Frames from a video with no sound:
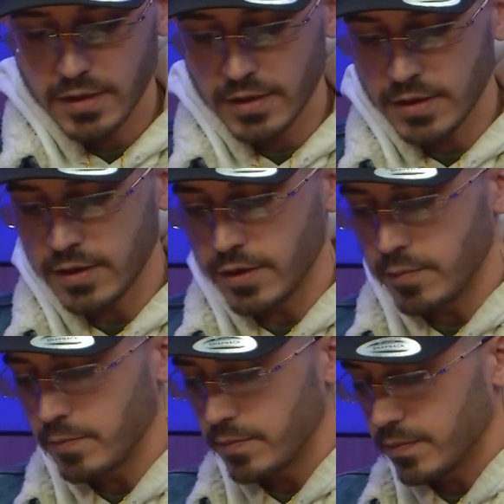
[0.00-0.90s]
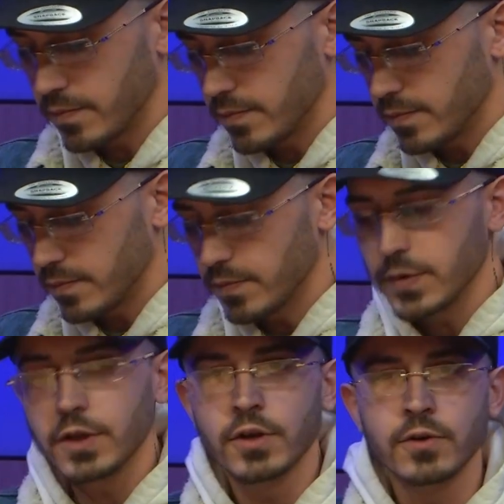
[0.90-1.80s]
You
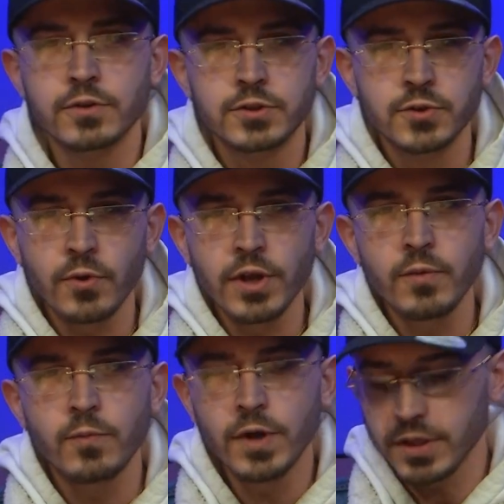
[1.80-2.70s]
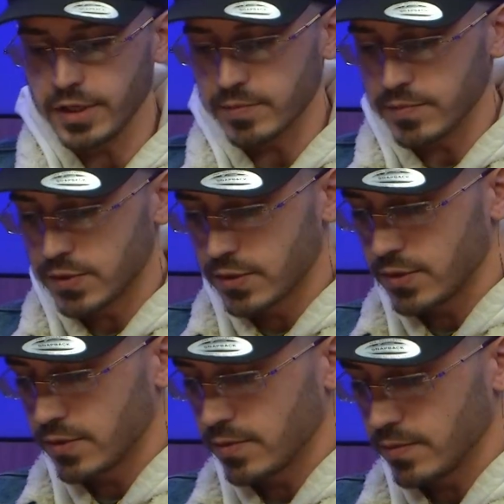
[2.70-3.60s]
know, Joy
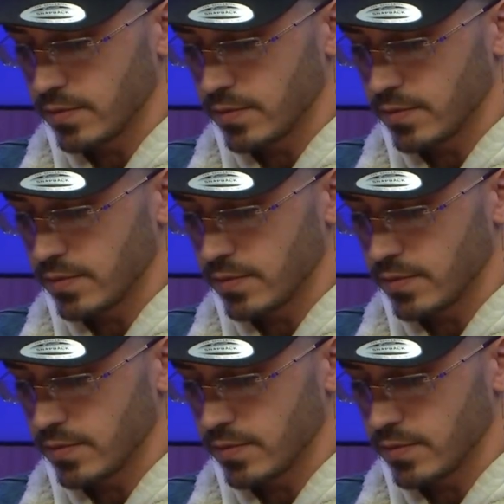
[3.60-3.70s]
Williams.